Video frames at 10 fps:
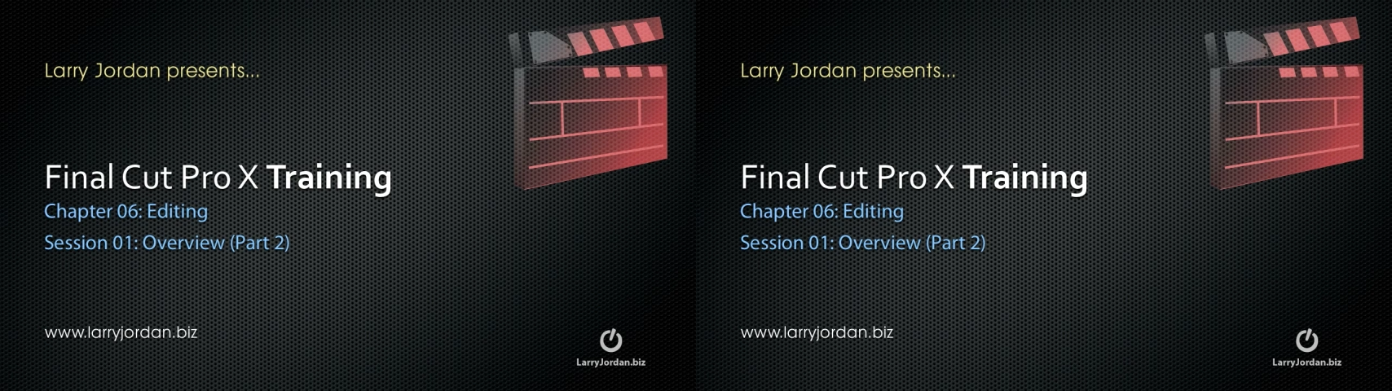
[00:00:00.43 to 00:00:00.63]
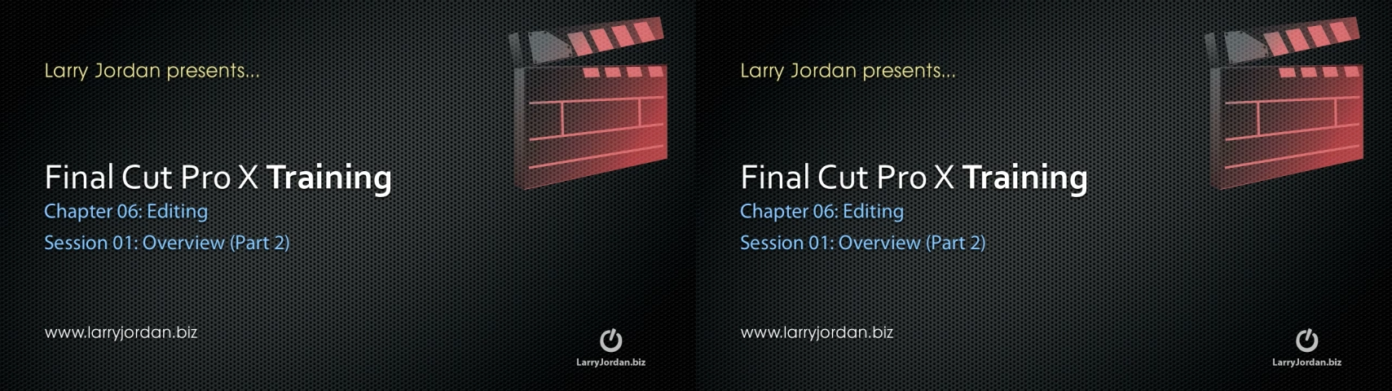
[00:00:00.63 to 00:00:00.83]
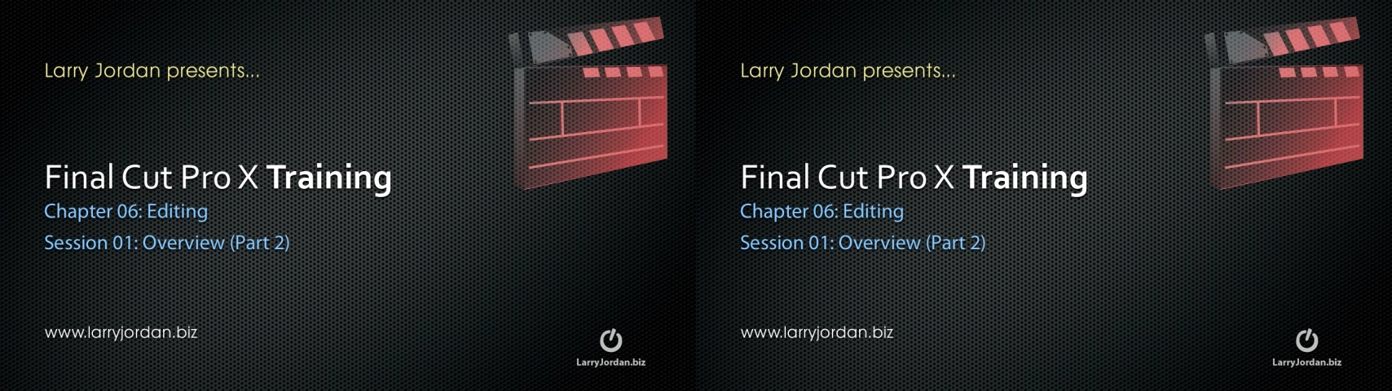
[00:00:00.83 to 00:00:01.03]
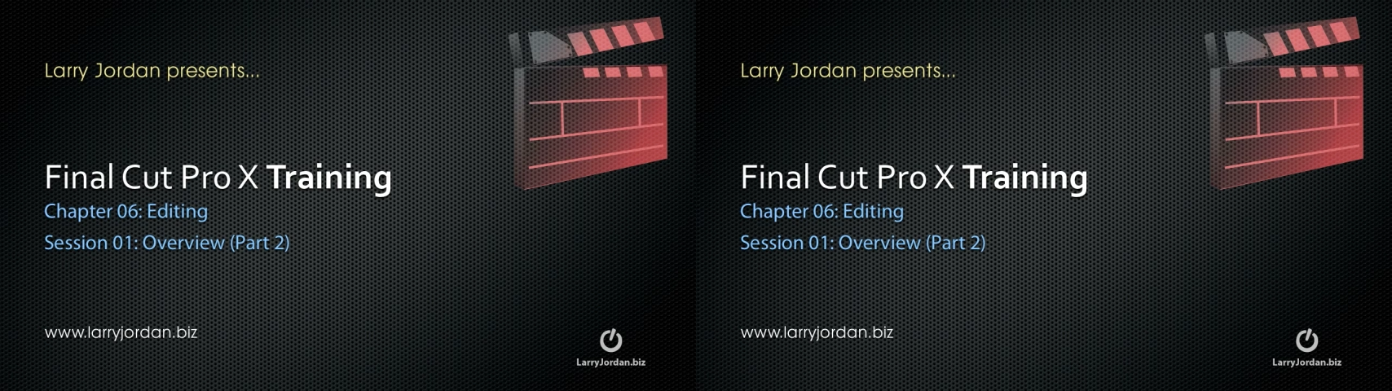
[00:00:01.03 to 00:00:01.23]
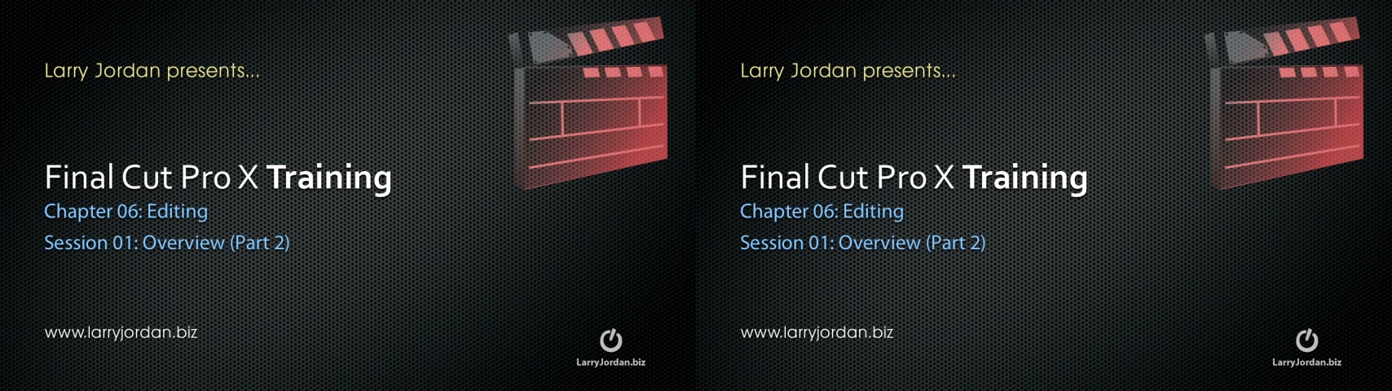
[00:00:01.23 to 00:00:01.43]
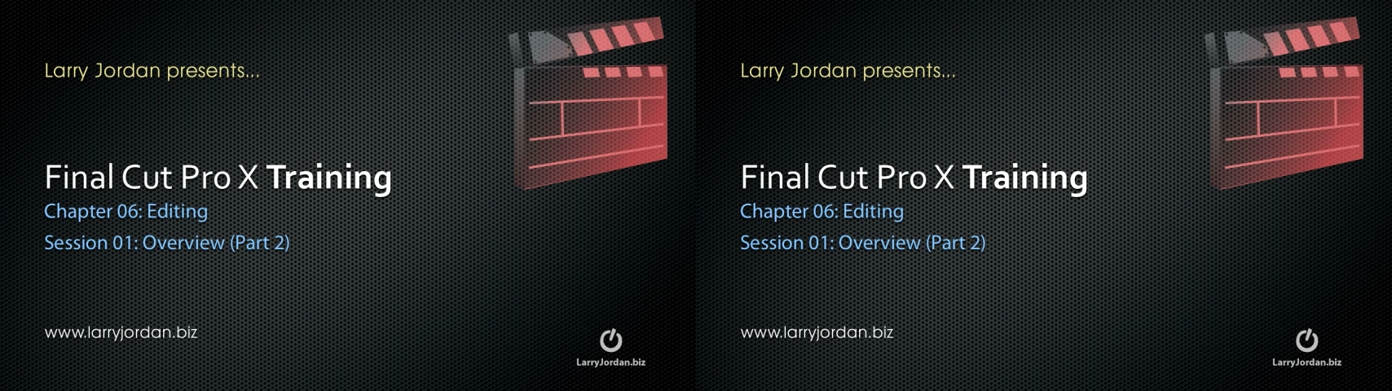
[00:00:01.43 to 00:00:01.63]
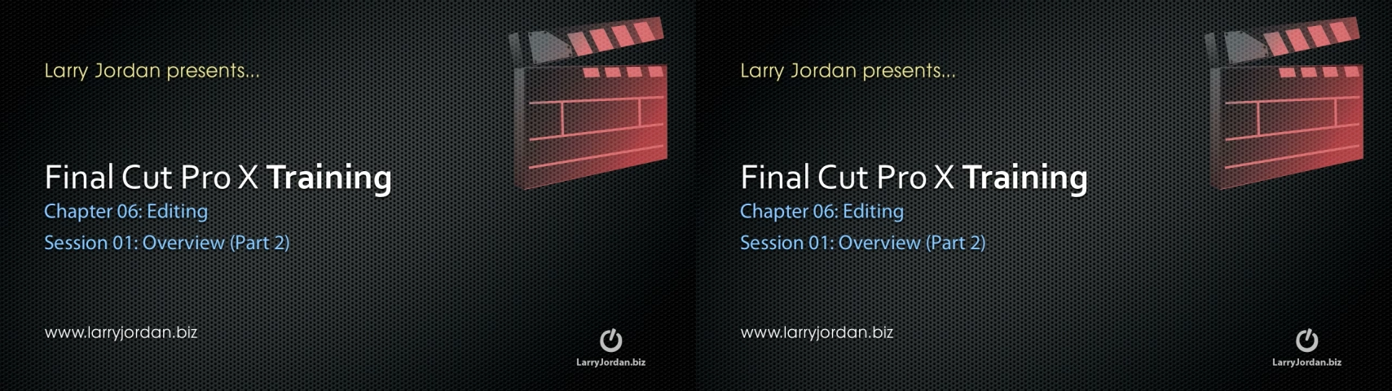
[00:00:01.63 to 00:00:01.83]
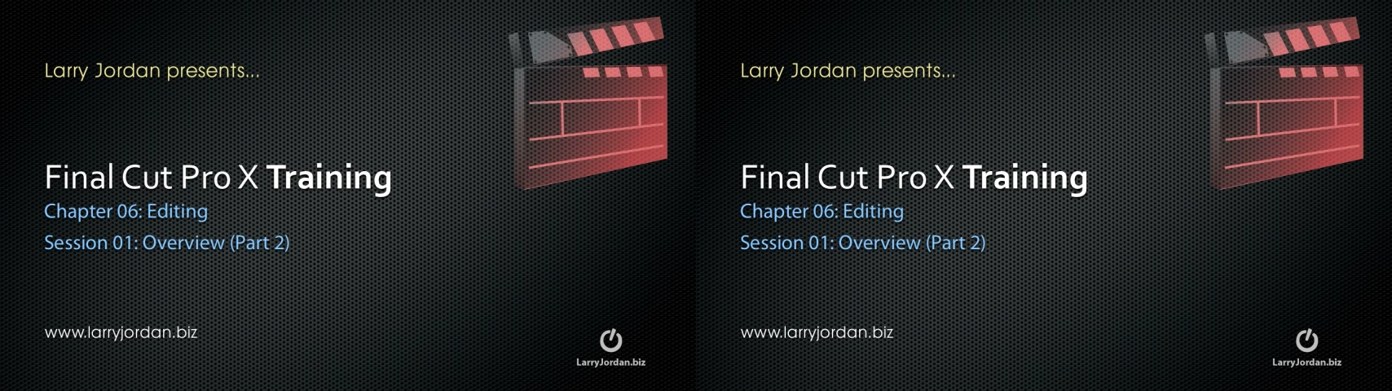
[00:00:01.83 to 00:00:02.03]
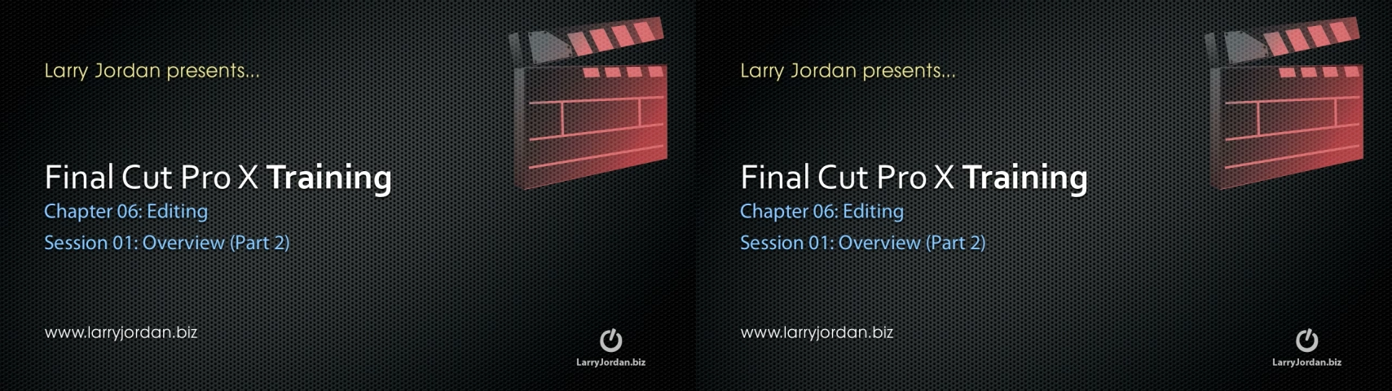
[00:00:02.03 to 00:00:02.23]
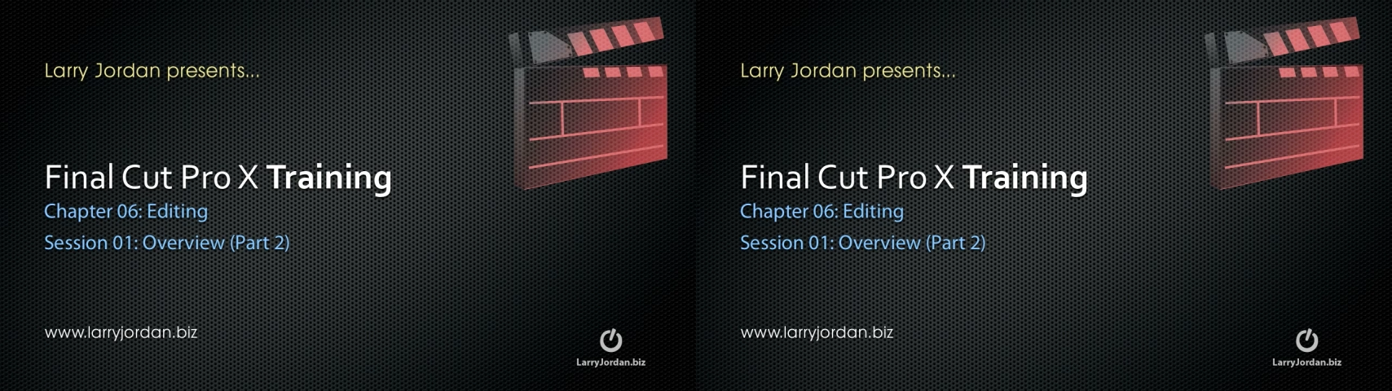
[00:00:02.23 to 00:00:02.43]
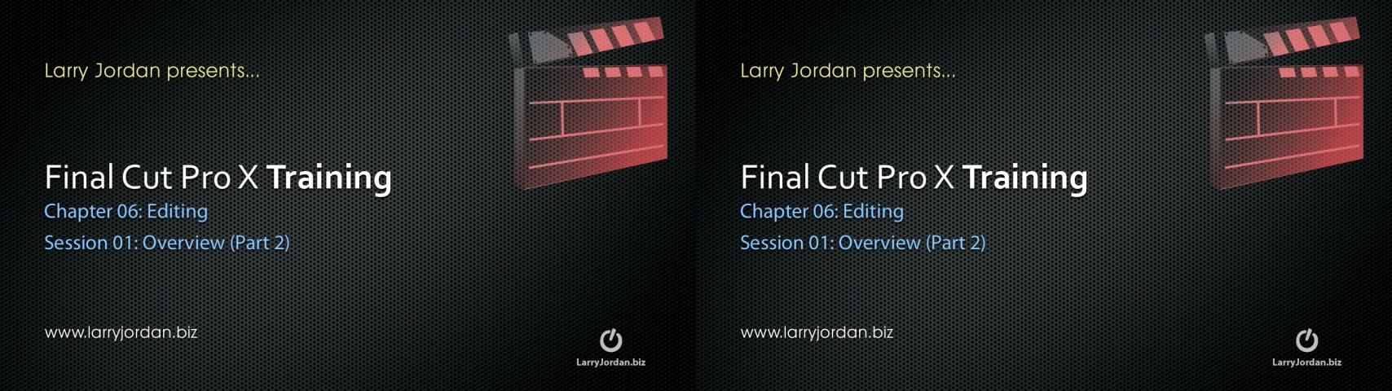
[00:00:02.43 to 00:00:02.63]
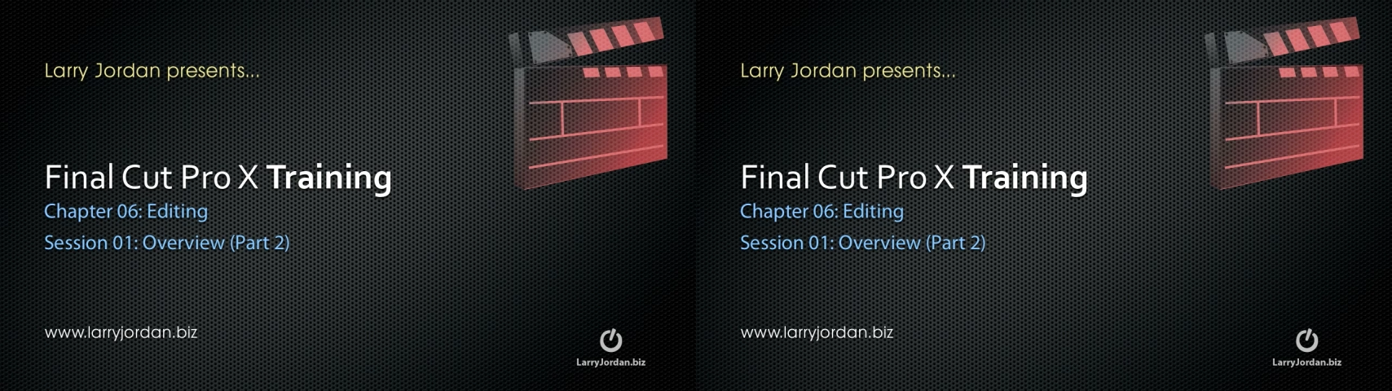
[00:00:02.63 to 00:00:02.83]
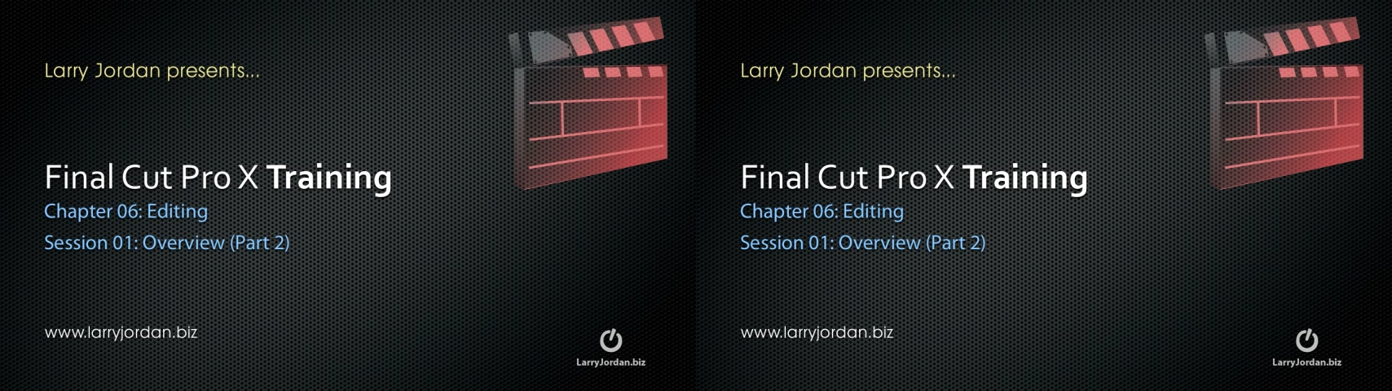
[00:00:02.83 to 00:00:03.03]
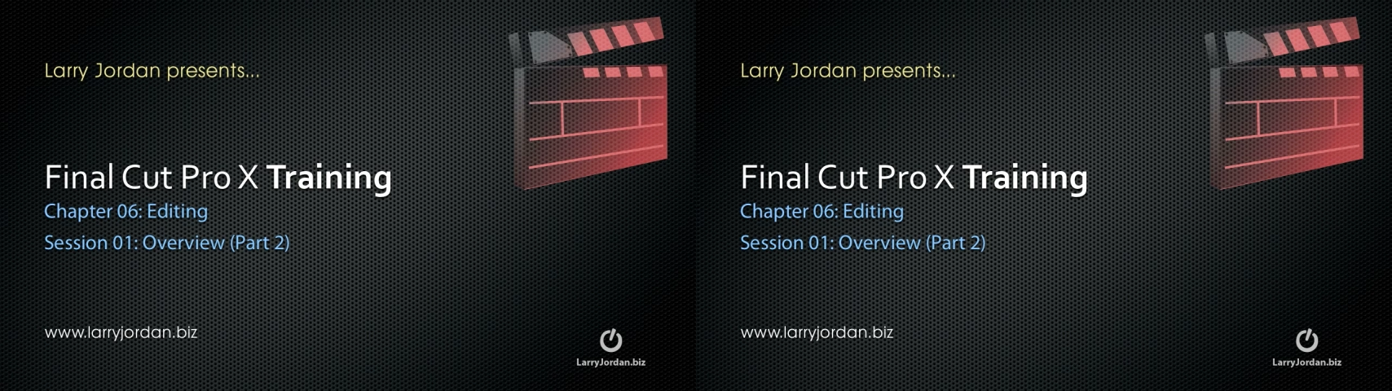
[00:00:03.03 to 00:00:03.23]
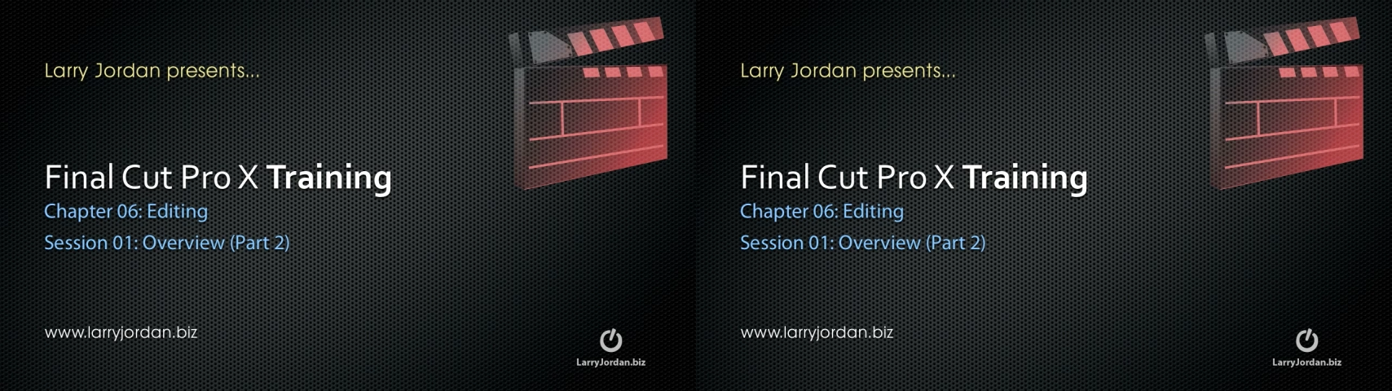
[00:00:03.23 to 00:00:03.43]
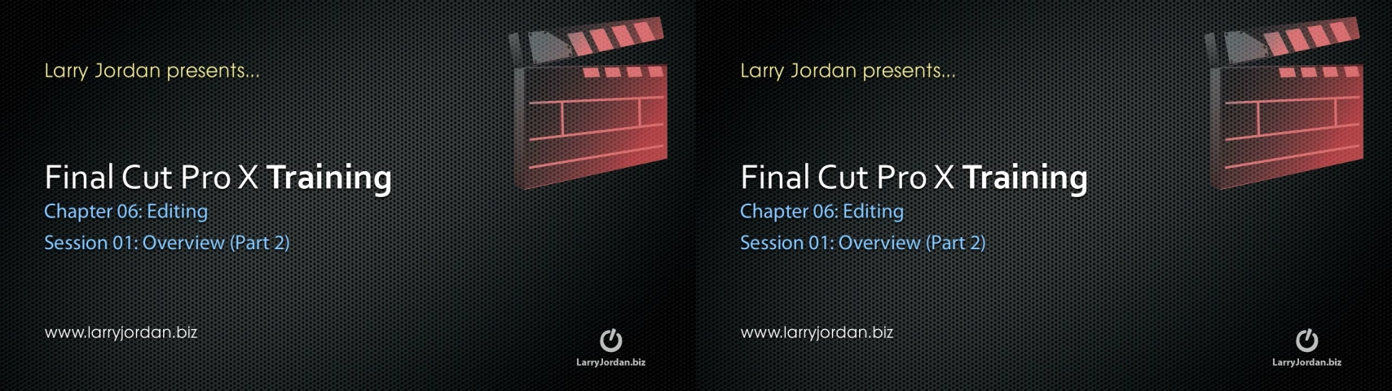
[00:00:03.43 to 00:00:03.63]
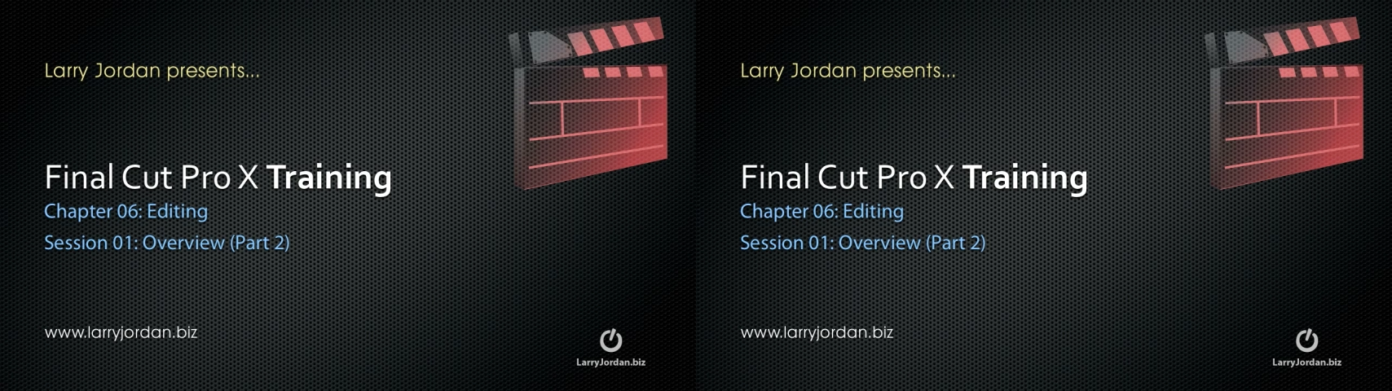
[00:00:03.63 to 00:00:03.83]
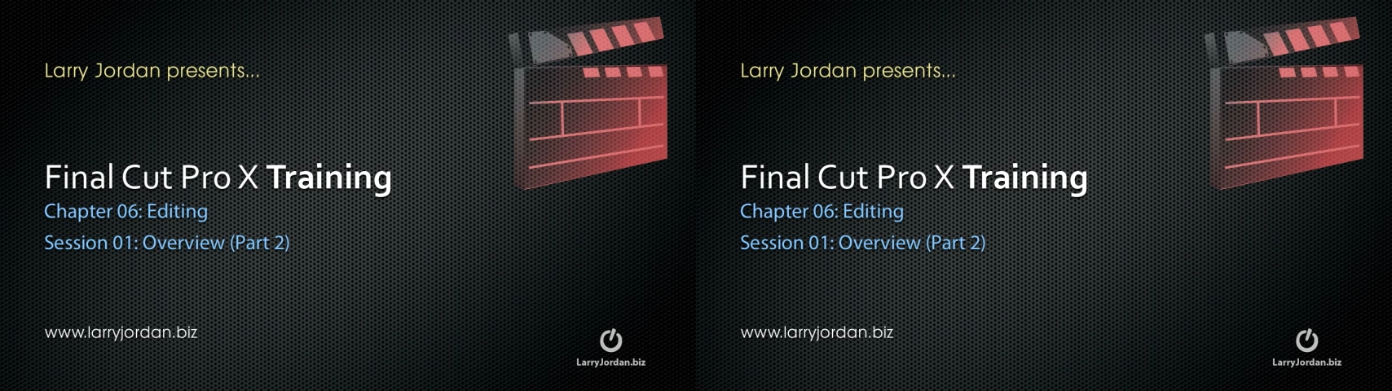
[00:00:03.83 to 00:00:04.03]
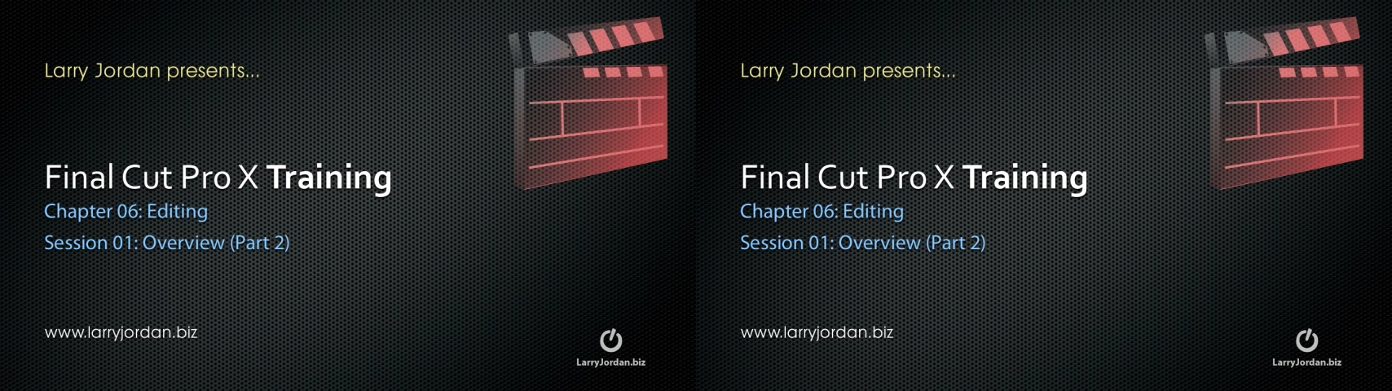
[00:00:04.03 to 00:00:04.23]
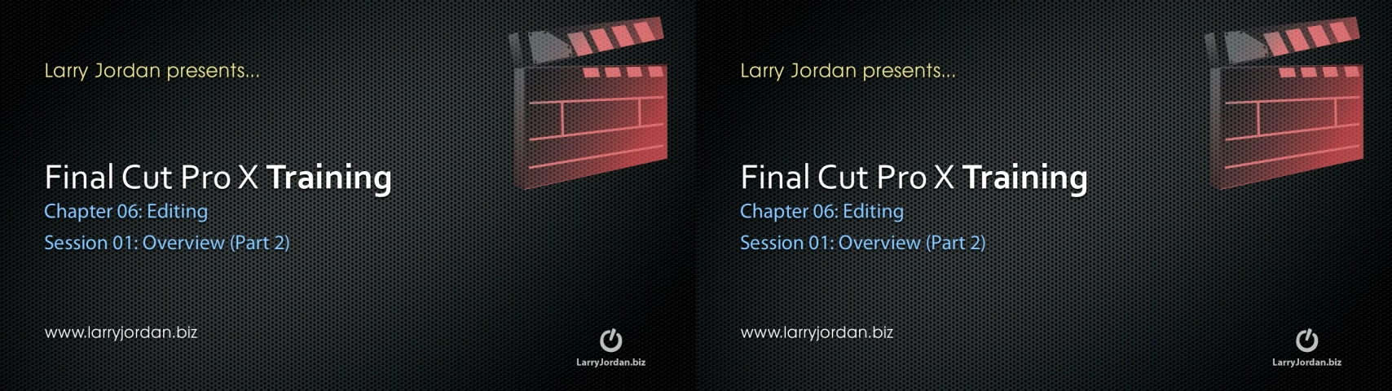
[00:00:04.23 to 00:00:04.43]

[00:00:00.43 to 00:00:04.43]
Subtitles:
Nobody's mouth can be seen.